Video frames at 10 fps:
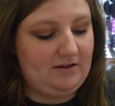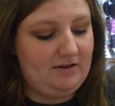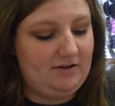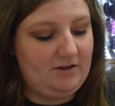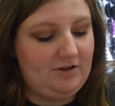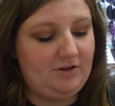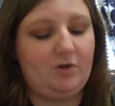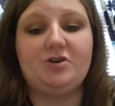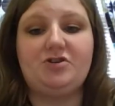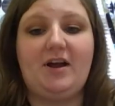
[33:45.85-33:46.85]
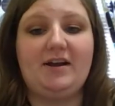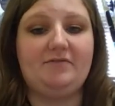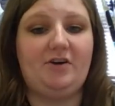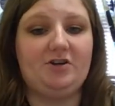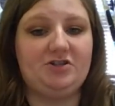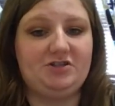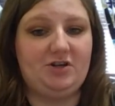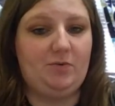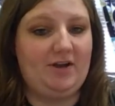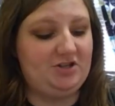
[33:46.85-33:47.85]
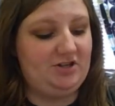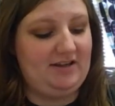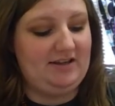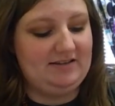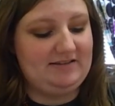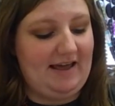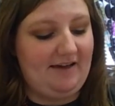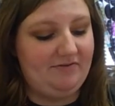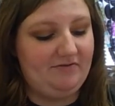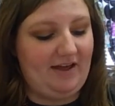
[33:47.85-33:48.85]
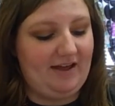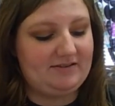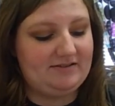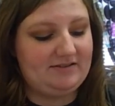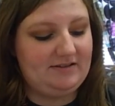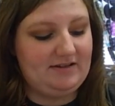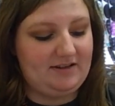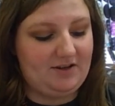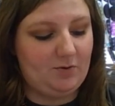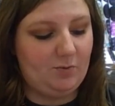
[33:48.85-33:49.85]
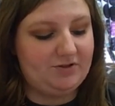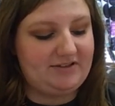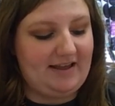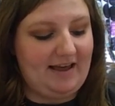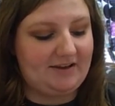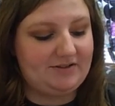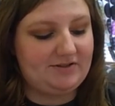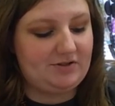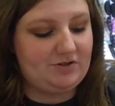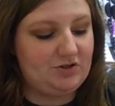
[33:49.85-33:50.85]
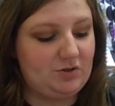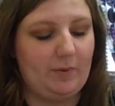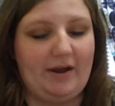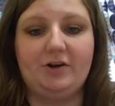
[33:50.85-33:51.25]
The quadratic function's equation is f of x equals x squared.